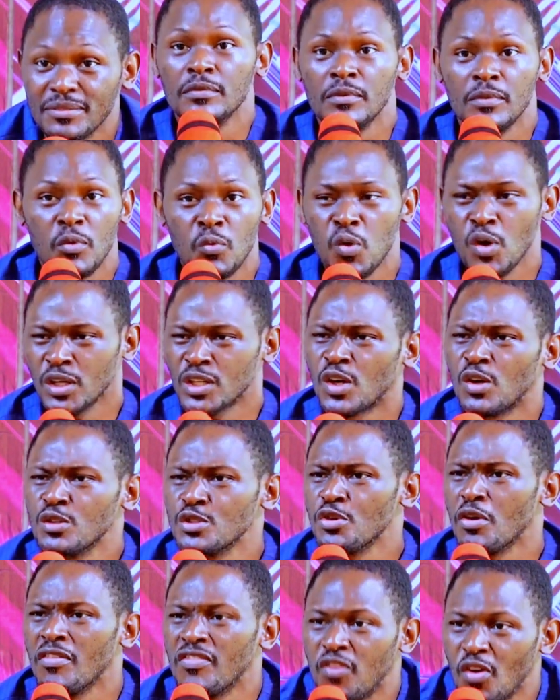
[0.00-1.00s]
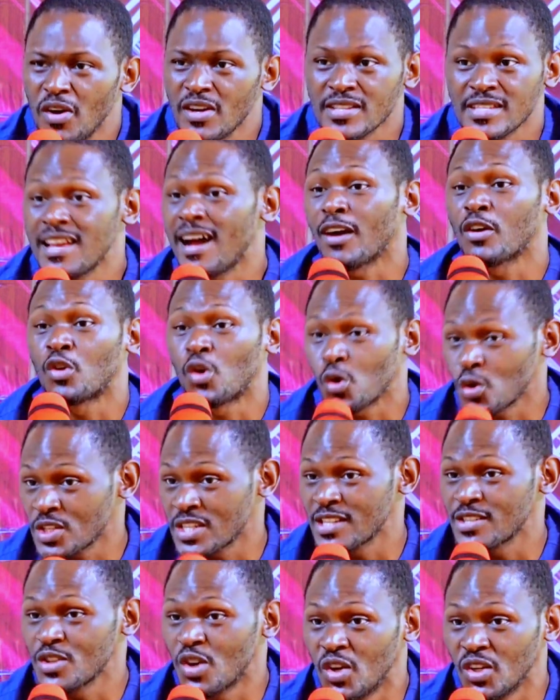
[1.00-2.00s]
work on your voice. There are
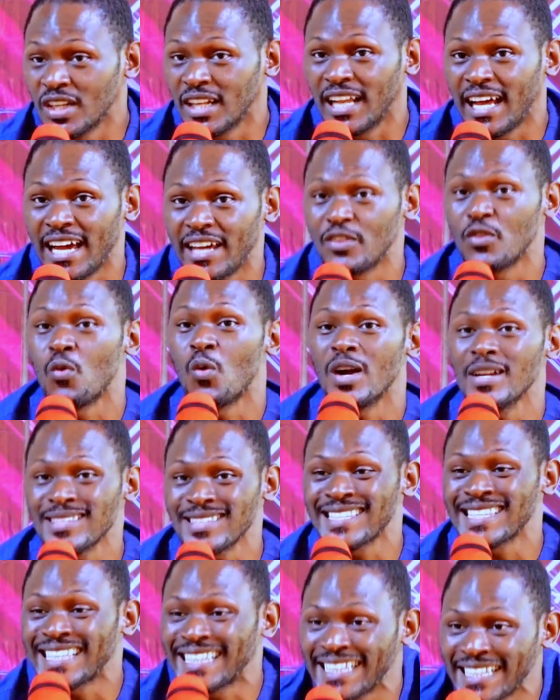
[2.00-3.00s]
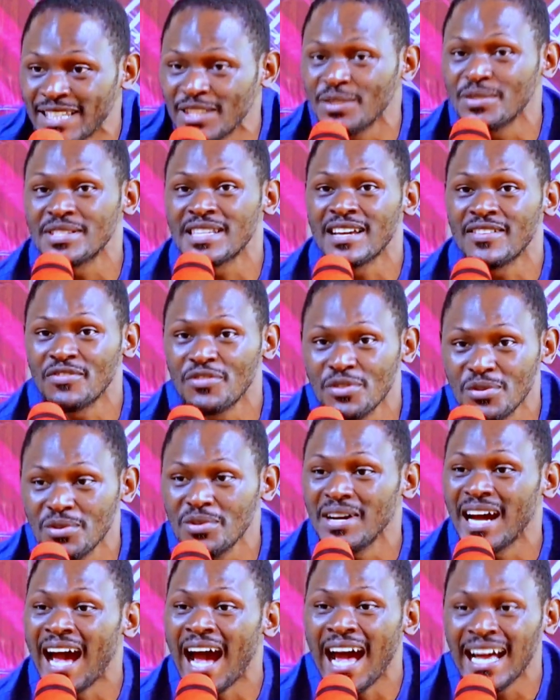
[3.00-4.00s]
courses online. What skills have
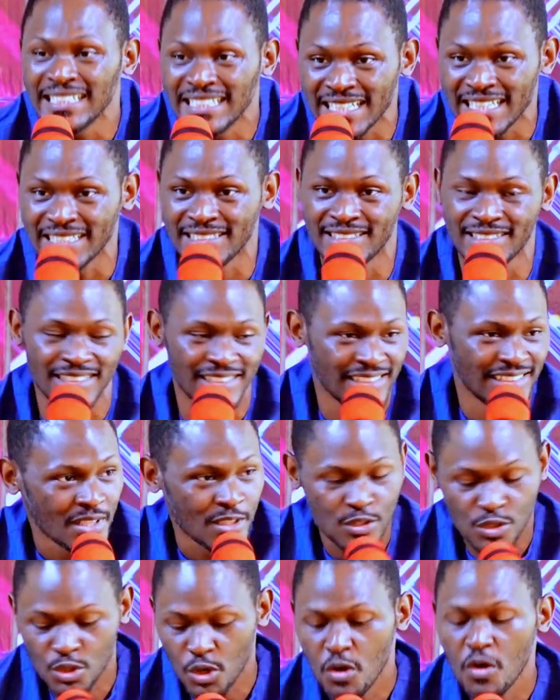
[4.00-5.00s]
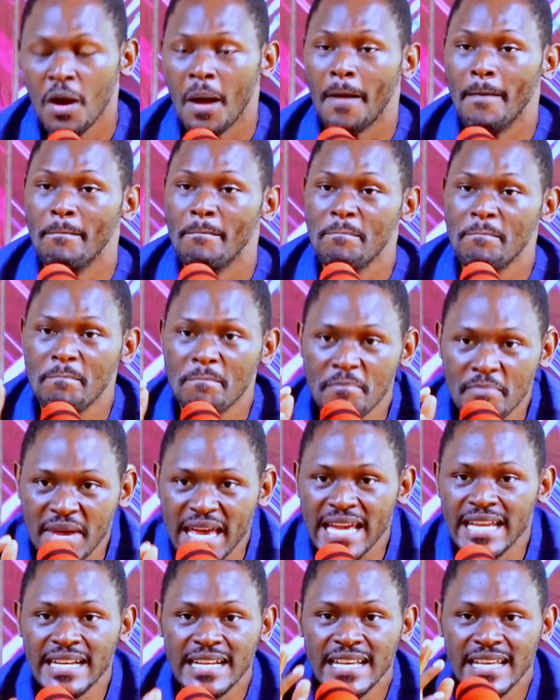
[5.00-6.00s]
you added? So
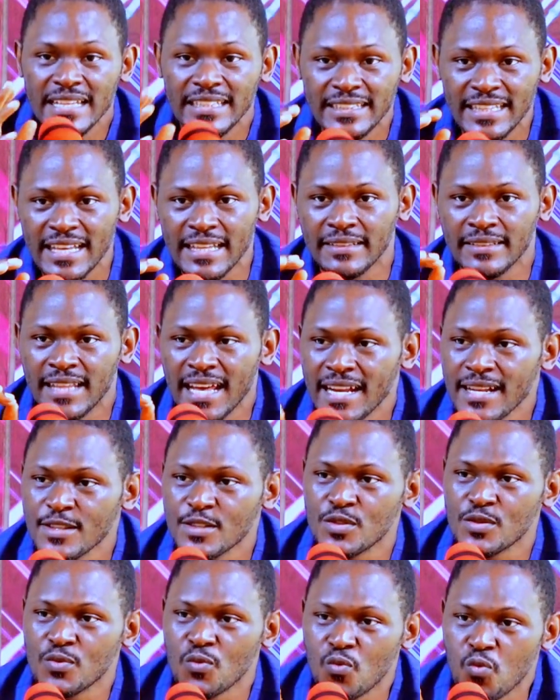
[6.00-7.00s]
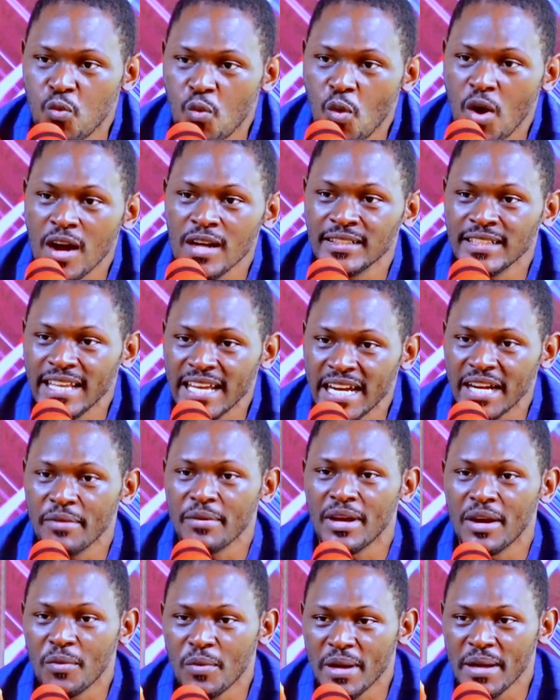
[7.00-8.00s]
that is one
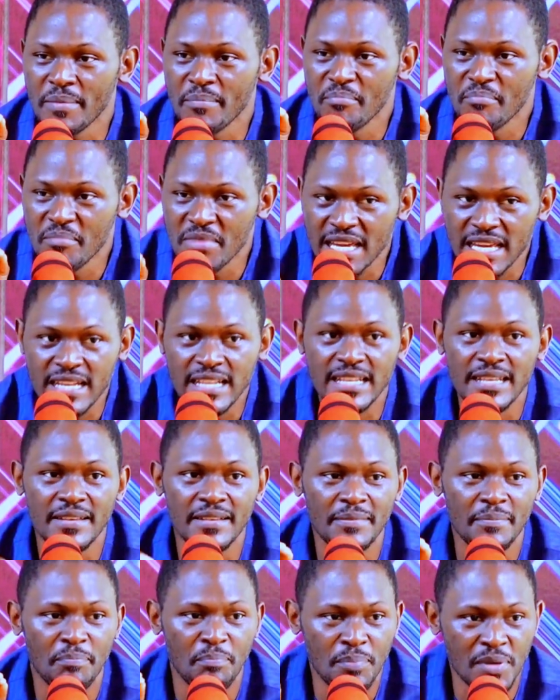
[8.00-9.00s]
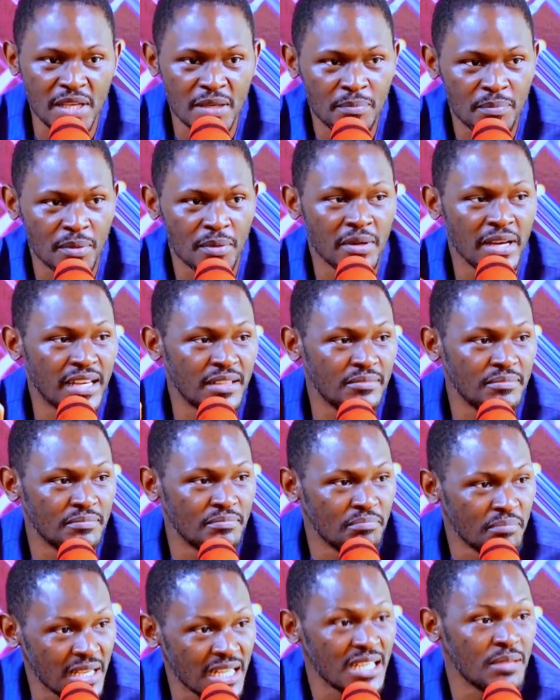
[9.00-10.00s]
area where many people and
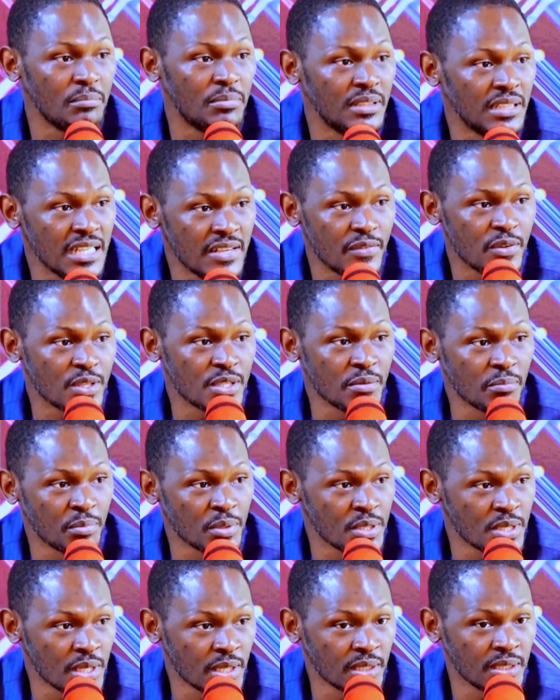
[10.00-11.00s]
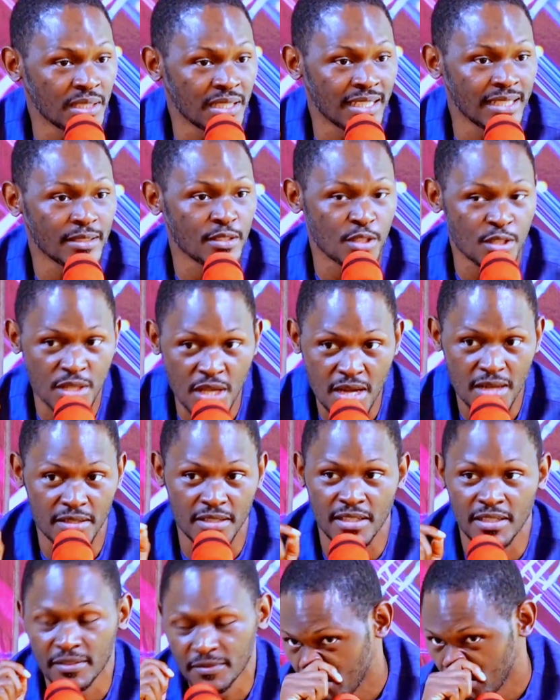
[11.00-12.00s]
many believers in particular get
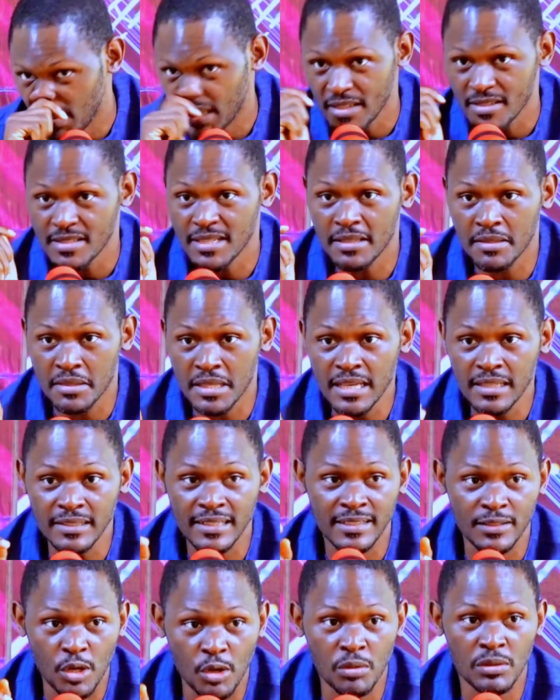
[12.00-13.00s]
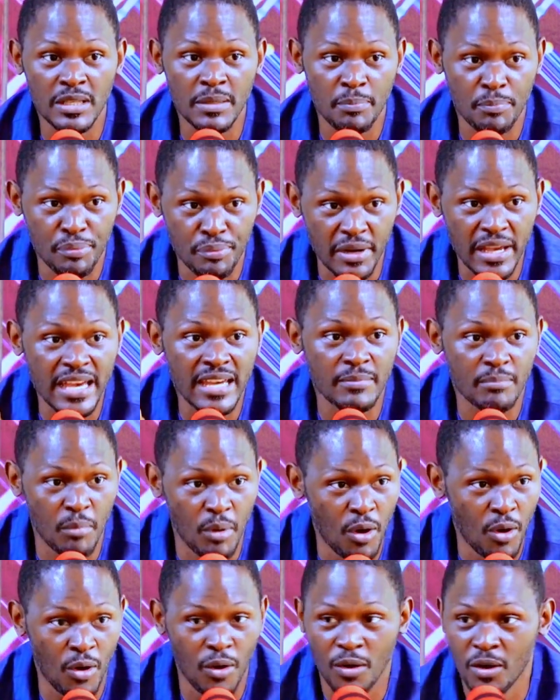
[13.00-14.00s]
stuck, because they think that only praying
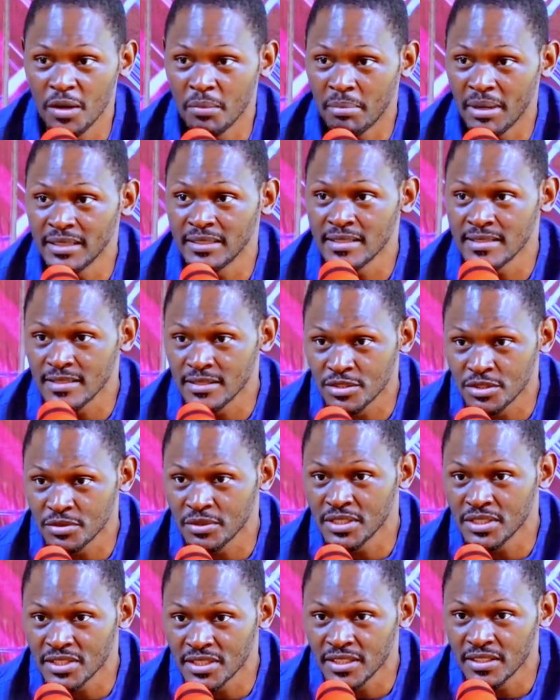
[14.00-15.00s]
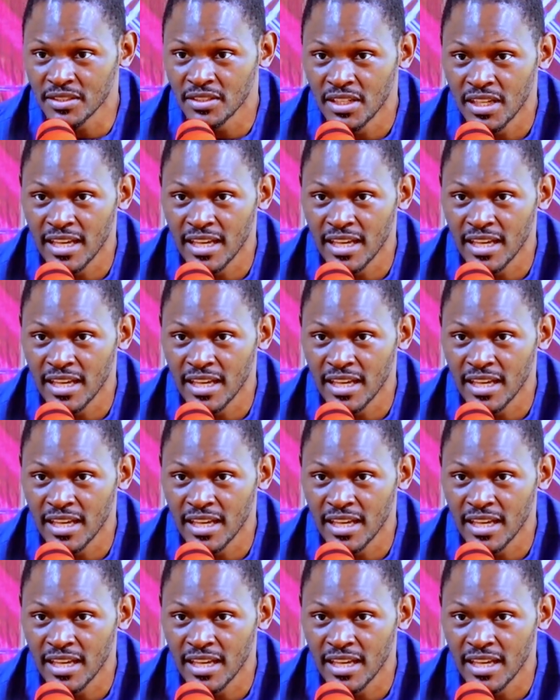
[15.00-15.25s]
more about the situation